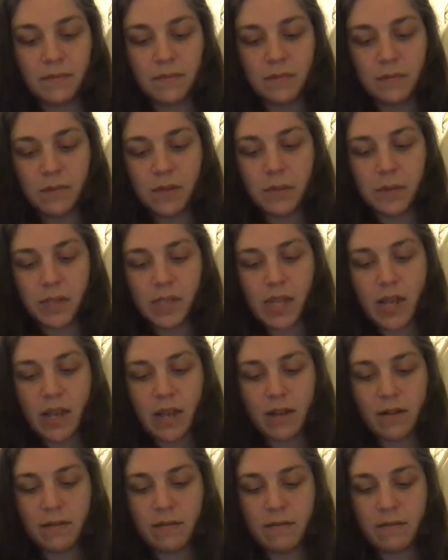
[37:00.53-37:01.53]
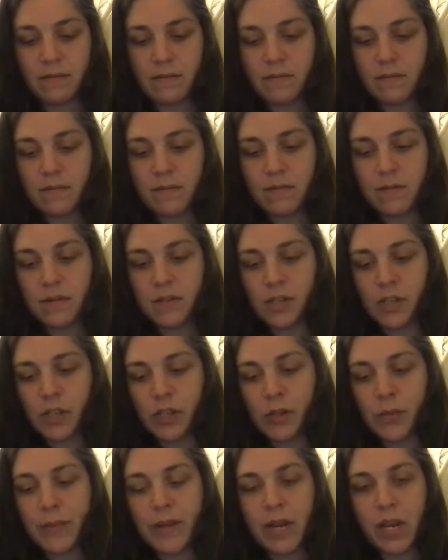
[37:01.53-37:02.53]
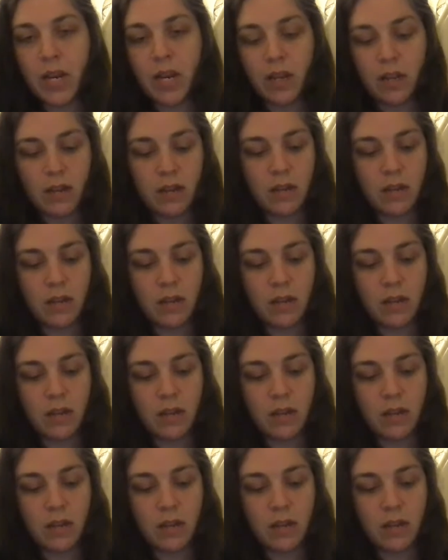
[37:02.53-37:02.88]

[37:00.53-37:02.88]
What's that? Too many.